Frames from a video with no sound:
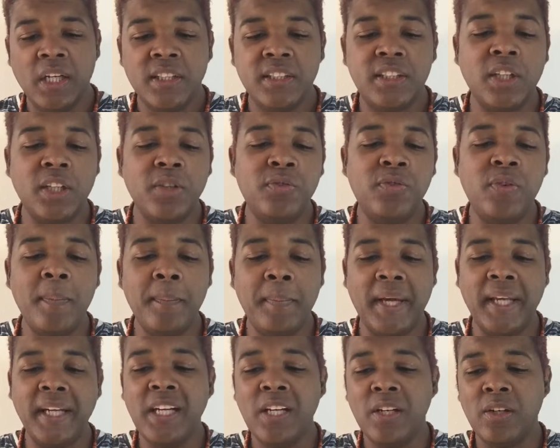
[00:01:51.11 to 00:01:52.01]
So for
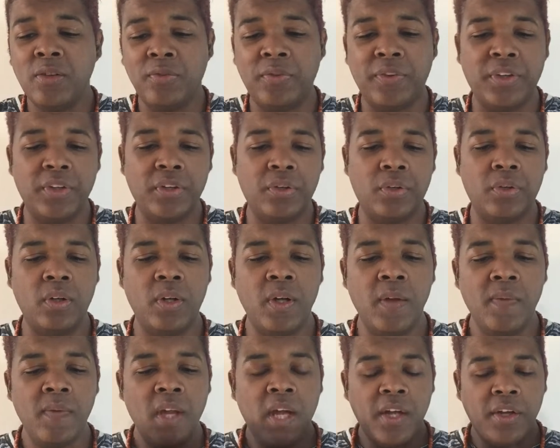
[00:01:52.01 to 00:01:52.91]
many of
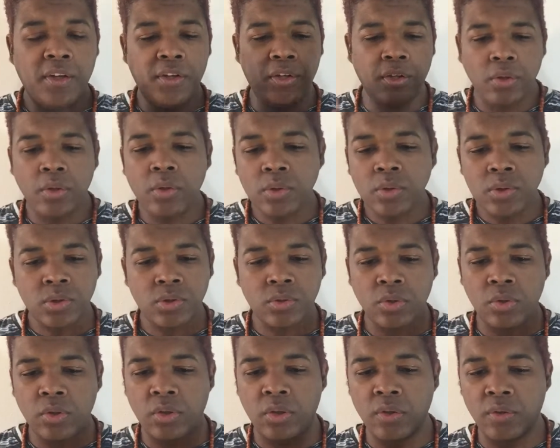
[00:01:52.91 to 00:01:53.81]
you, you
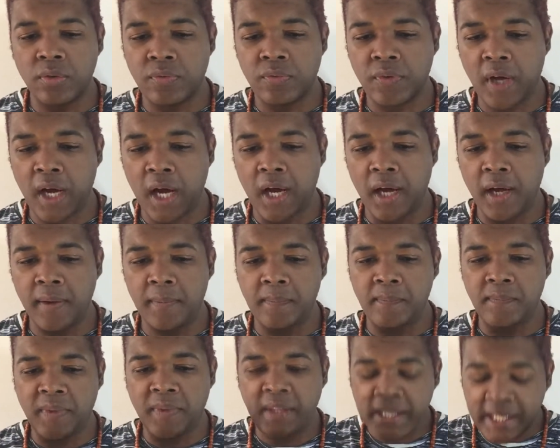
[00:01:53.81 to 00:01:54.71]
sort
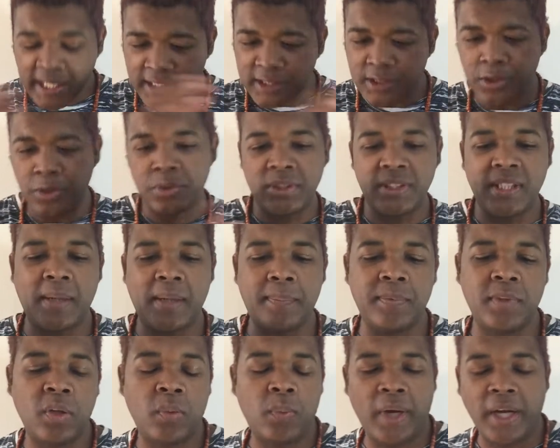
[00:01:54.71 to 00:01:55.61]
of, yes, you
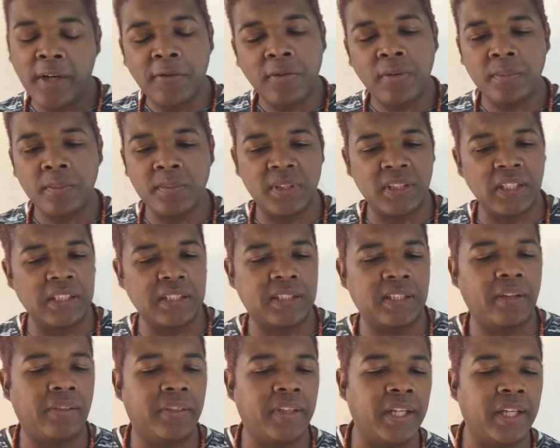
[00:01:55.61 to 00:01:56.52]
stepped away from
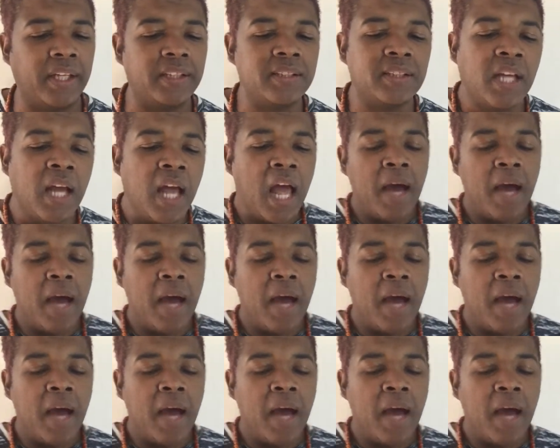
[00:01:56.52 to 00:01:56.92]
certain things,